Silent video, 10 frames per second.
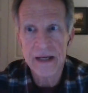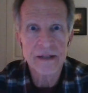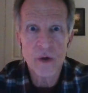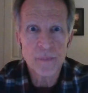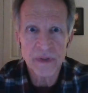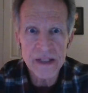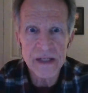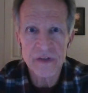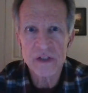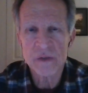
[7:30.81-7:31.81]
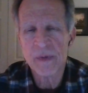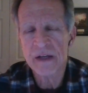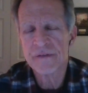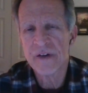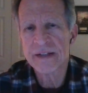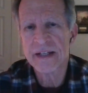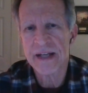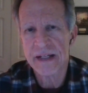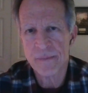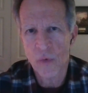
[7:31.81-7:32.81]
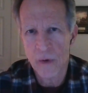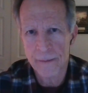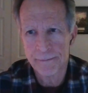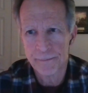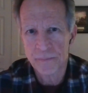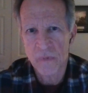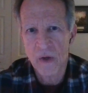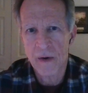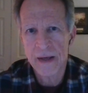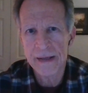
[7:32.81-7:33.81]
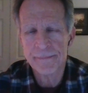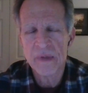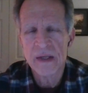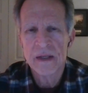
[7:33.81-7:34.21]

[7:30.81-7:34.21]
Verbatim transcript: and I don't believe that it's being funded anymore. All right?